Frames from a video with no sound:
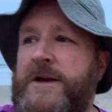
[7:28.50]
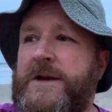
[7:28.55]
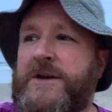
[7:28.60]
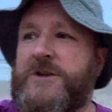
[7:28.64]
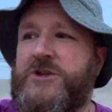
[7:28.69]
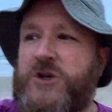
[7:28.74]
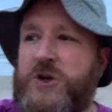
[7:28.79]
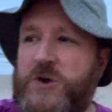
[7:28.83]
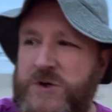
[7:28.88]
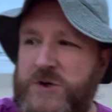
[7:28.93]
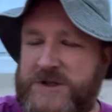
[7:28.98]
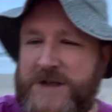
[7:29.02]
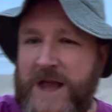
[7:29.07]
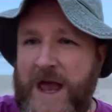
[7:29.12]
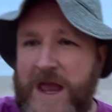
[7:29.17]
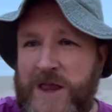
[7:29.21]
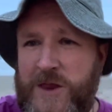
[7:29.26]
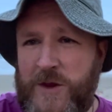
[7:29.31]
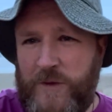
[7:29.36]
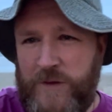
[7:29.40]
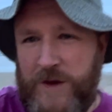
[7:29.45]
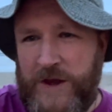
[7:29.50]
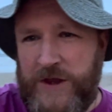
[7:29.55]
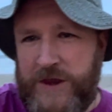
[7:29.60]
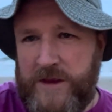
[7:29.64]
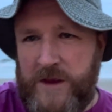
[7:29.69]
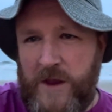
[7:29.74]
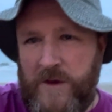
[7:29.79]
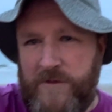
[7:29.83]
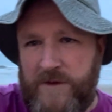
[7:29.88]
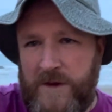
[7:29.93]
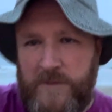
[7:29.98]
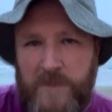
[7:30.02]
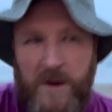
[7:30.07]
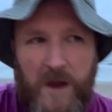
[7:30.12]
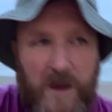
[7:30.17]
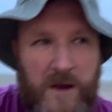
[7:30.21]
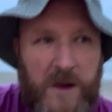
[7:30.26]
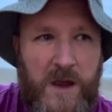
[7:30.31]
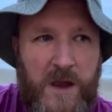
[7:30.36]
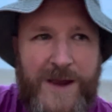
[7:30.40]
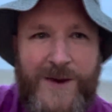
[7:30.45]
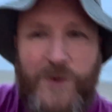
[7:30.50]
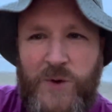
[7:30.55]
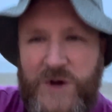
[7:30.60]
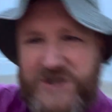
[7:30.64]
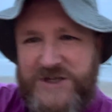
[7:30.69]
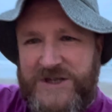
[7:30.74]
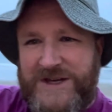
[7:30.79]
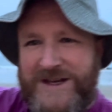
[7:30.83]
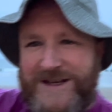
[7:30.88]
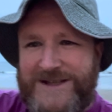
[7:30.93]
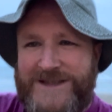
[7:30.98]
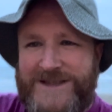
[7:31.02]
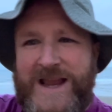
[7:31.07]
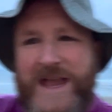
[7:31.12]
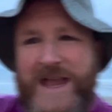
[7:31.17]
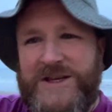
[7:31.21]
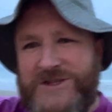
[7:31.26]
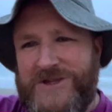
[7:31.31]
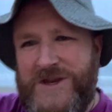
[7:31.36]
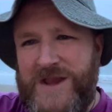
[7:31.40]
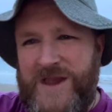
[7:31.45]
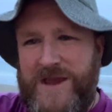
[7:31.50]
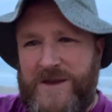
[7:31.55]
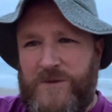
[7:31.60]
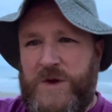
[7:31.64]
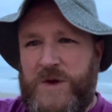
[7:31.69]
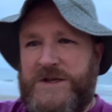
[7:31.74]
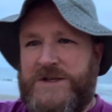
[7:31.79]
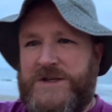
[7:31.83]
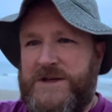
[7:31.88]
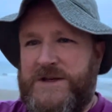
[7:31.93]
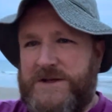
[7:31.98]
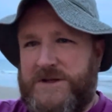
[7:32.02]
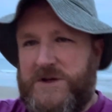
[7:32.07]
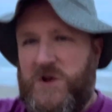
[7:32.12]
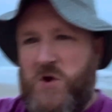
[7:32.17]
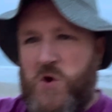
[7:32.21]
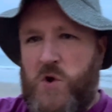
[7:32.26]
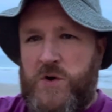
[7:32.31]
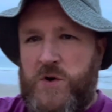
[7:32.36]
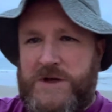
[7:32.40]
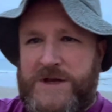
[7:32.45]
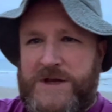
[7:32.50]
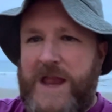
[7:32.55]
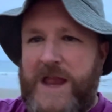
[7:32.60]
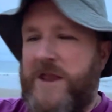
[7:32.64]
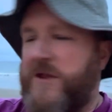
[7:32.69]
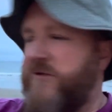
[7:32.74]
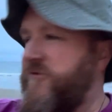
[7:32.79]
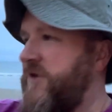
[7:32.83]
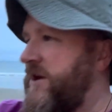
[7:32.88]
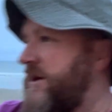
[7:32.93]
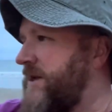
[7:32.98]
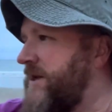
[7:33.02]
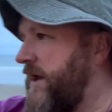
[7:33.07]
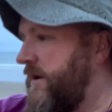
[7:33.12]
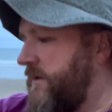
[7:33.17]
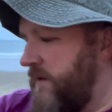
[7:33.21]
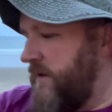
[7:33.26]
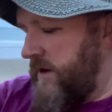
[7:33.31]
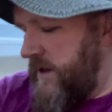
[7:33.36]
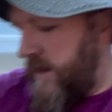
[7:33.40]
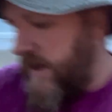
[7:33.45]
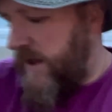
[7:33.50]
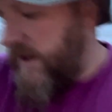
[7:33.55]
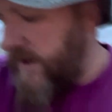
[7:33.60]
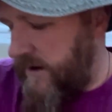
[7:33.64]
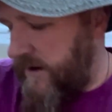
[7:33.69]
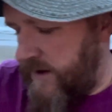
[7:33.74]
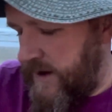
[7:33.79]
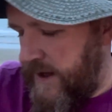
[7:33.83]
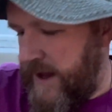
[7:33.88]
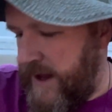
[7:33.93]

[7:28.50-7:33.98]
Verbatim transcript: Tuesday, the 5th of November, which is next year, which is on day 310 of the year.